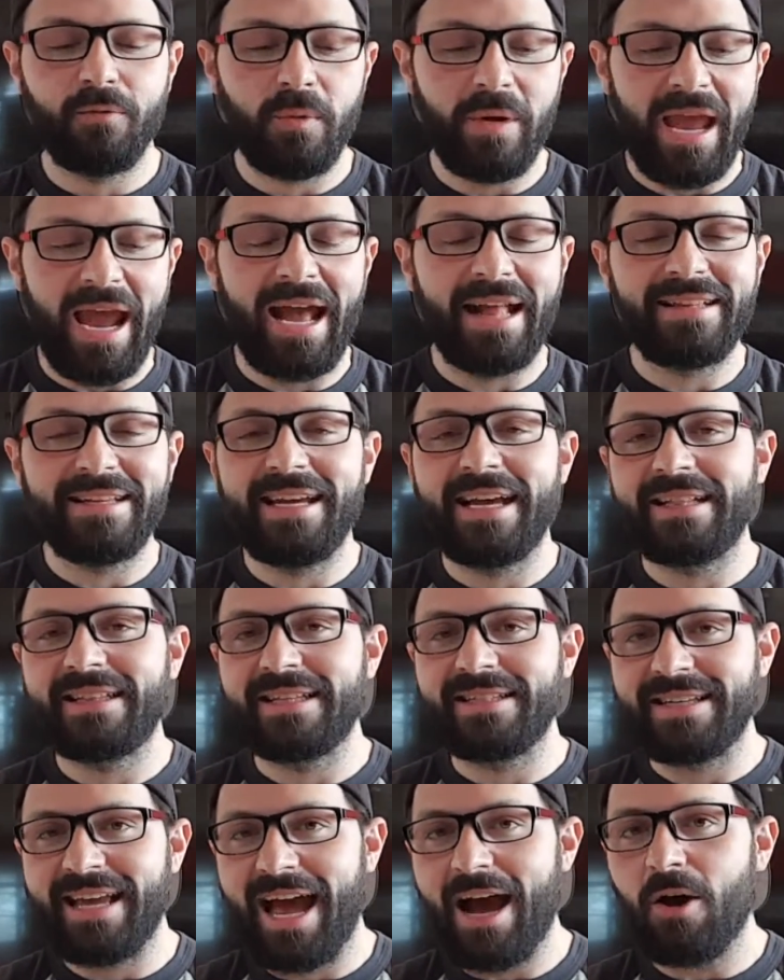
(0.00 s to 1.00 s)
We had to get
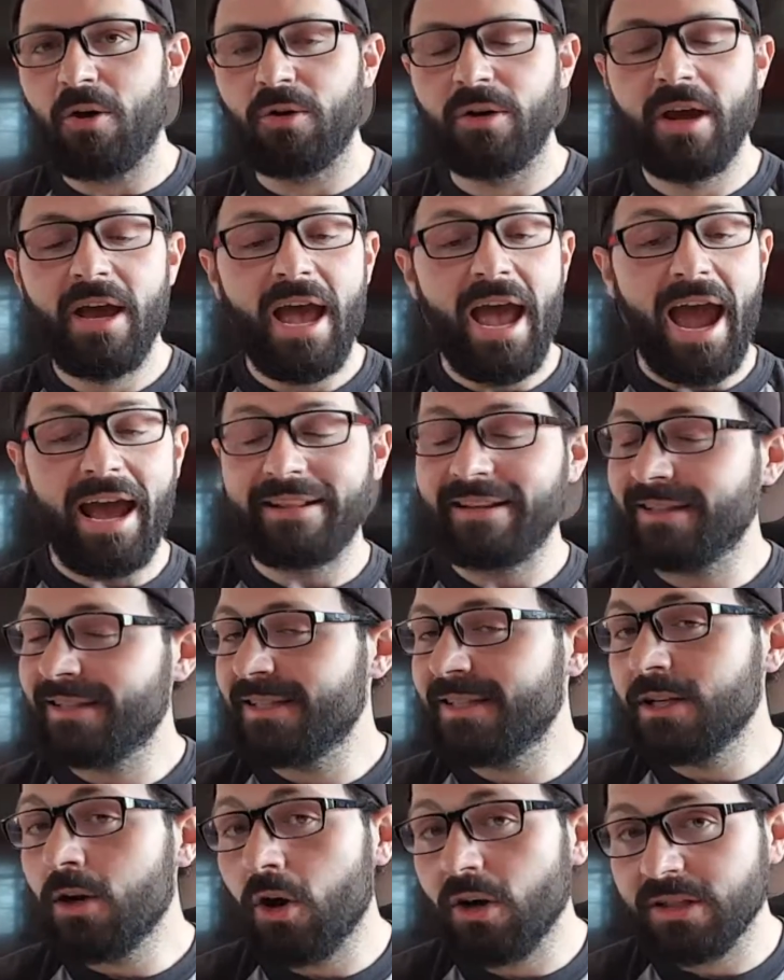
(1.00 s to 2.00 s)
this out, and this
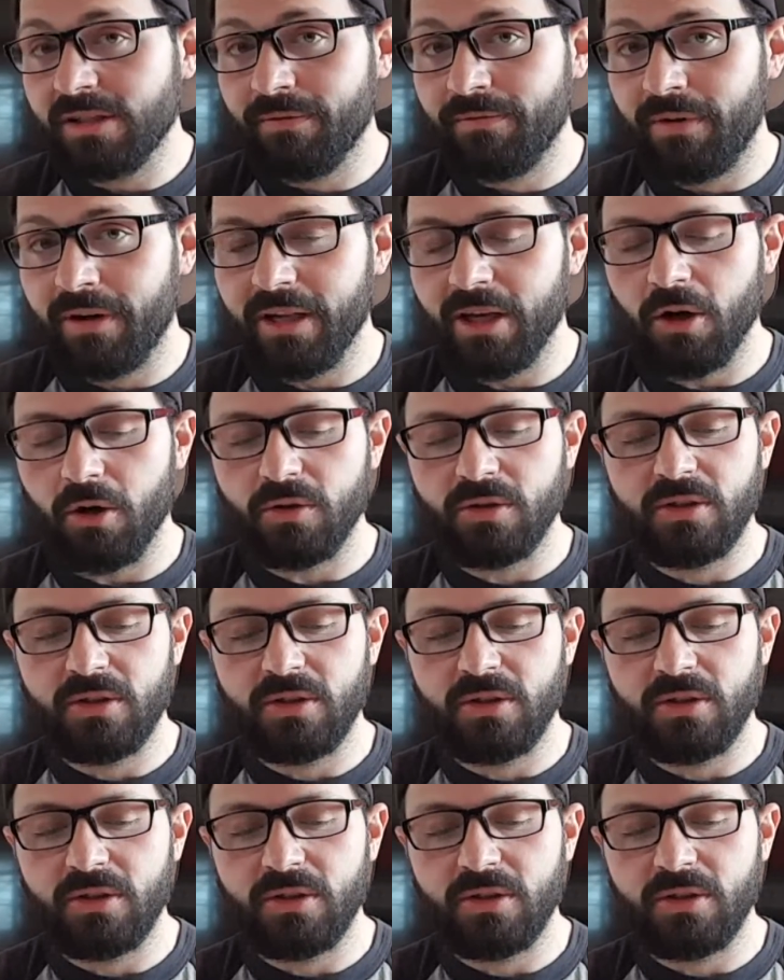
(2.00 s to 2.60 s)
is an awesome video.